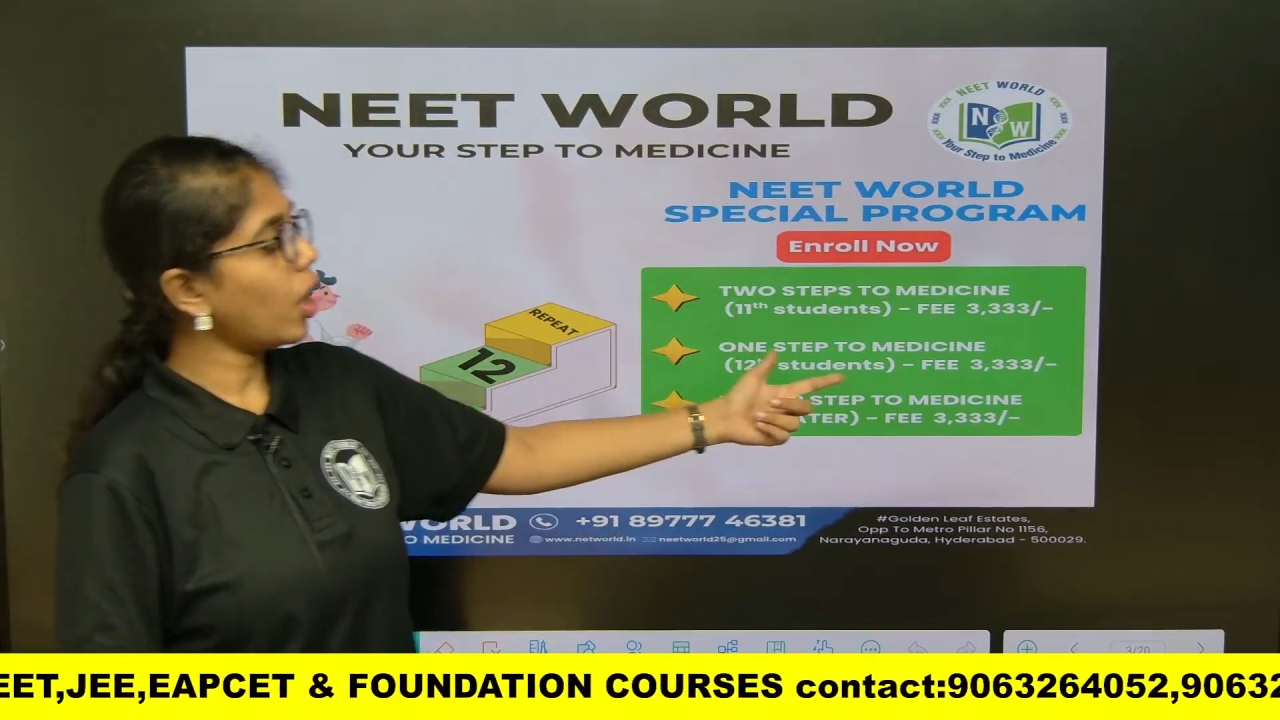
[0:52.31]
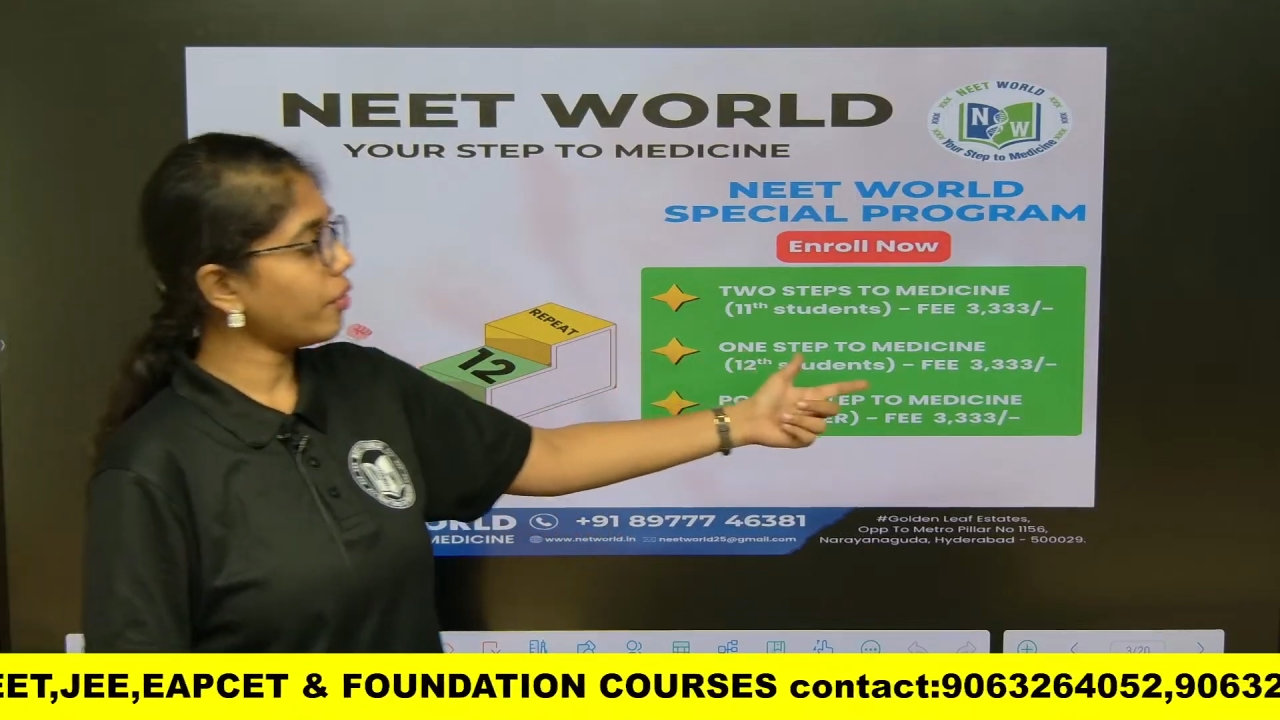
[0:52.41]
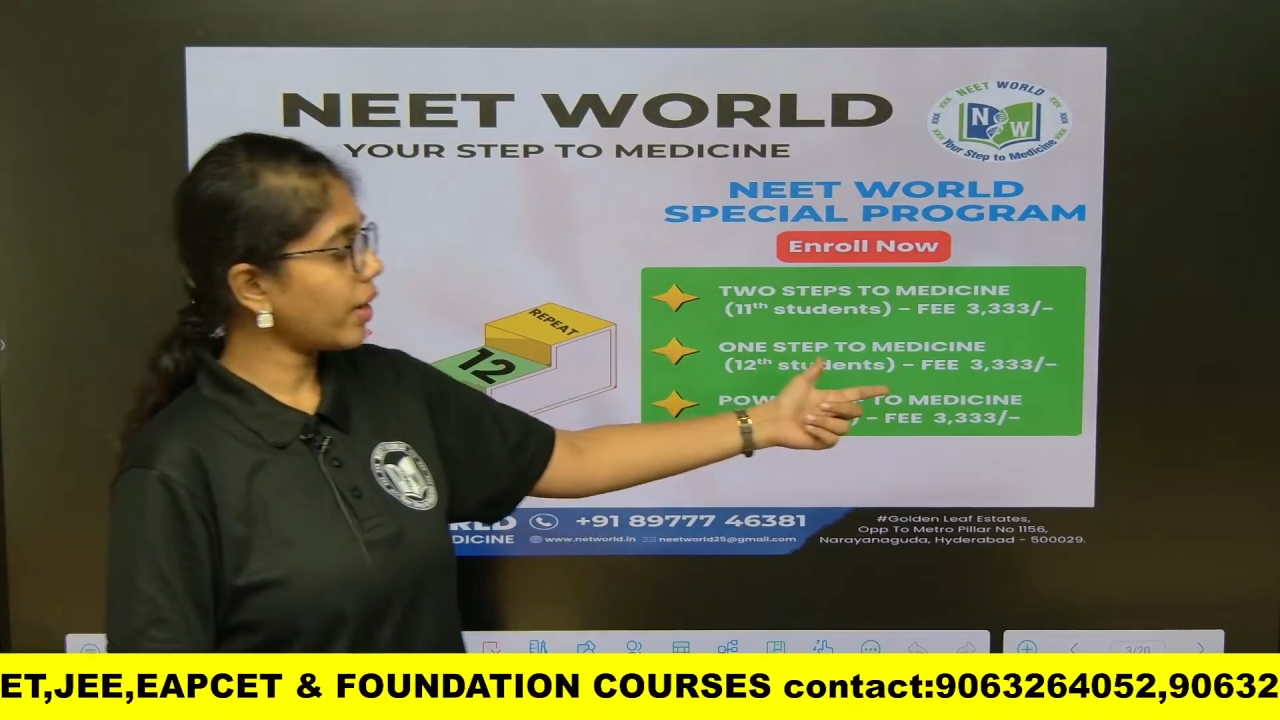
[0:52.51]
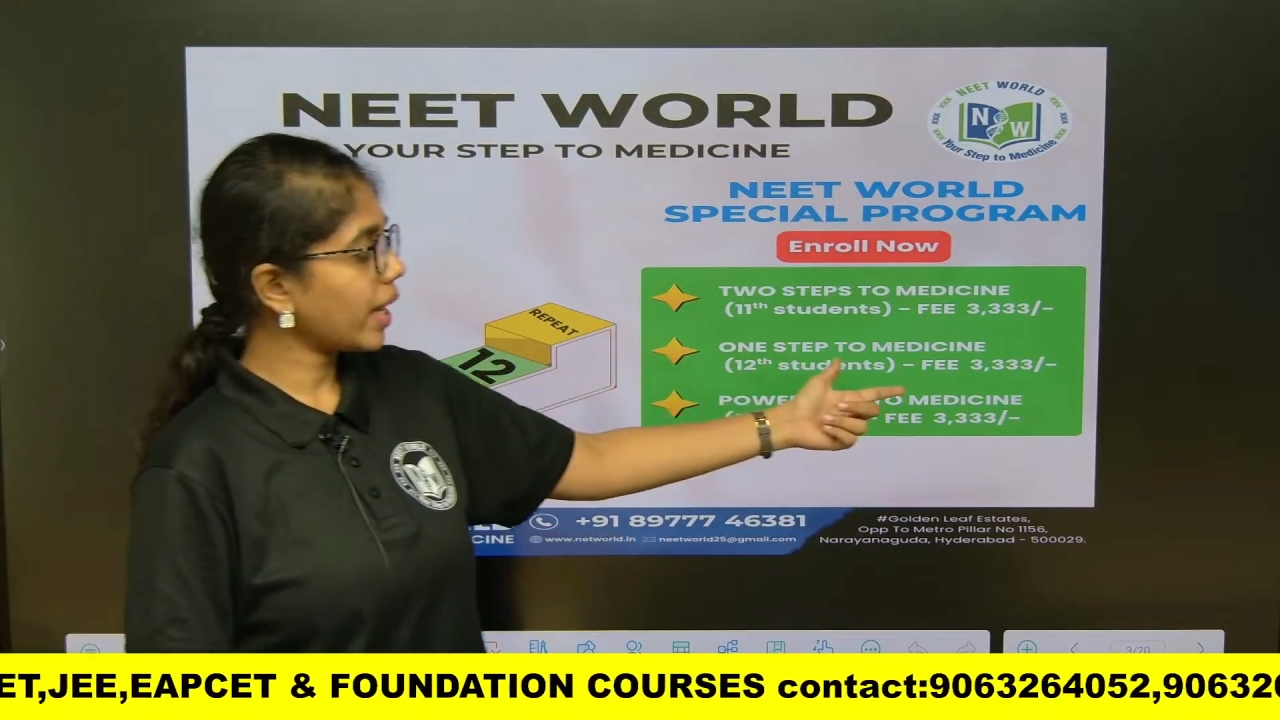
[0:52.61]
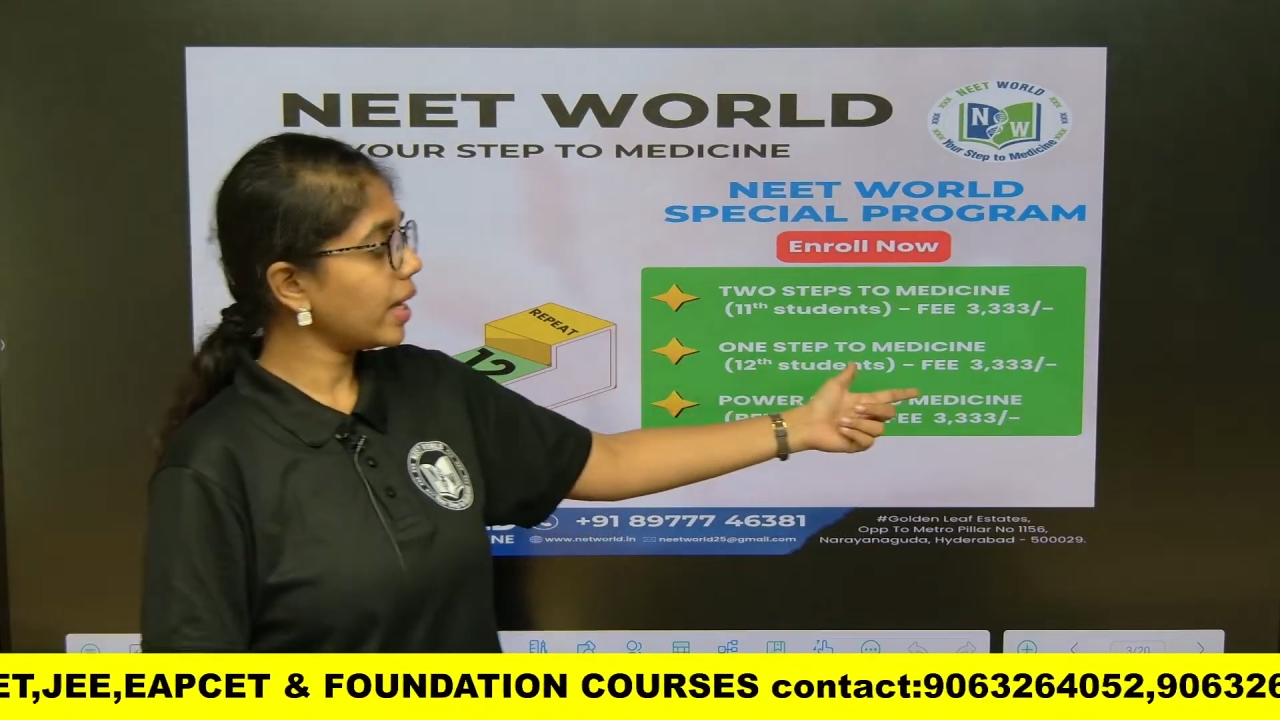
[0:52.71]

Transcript: again